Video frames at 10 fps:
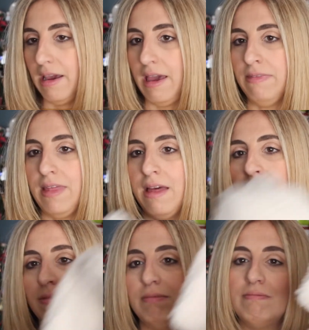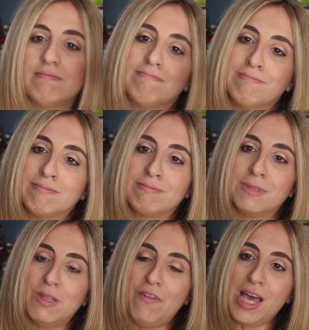And then
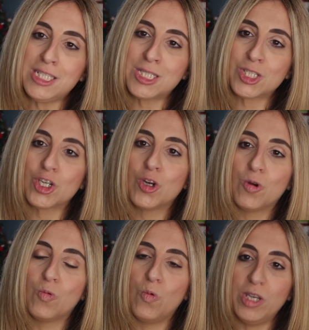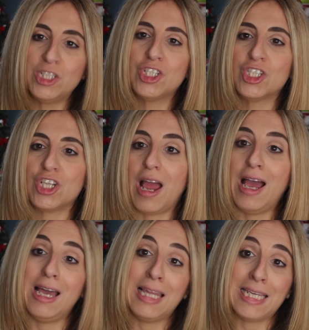the vest, which
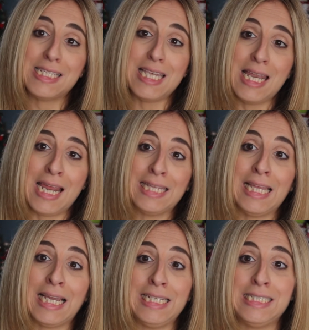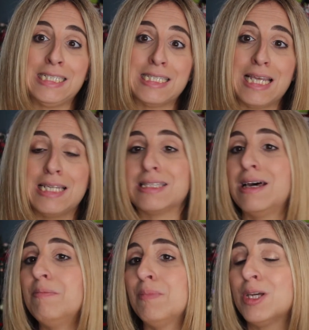like I said, I think I need to size
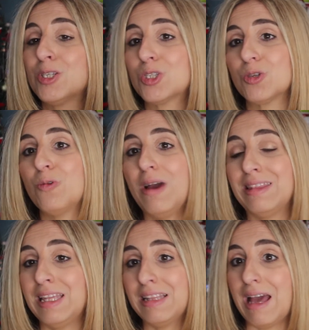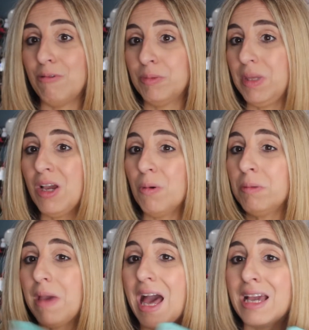up. So I think that would be
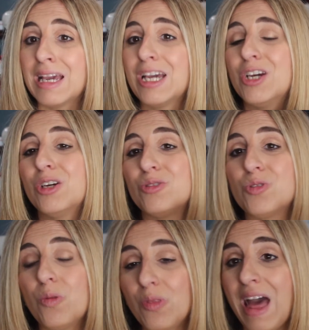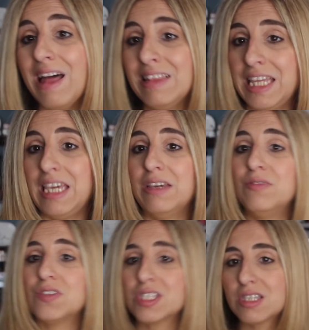going back. So that
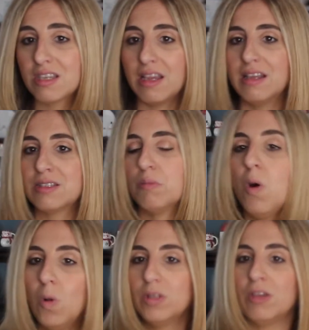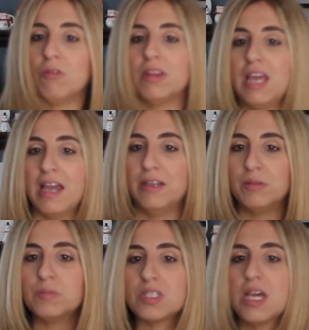leaves, as I'm holding all the
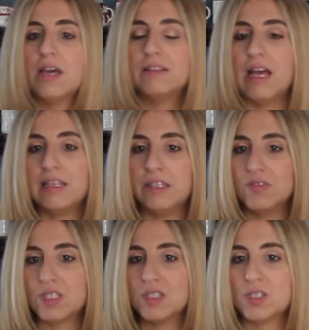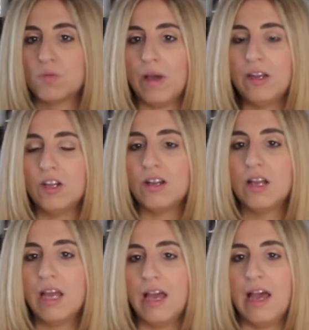items, that leaves this sweater
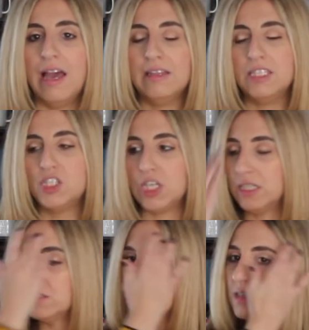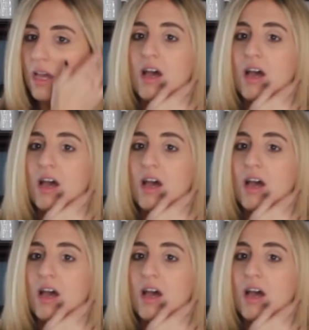and the jeans.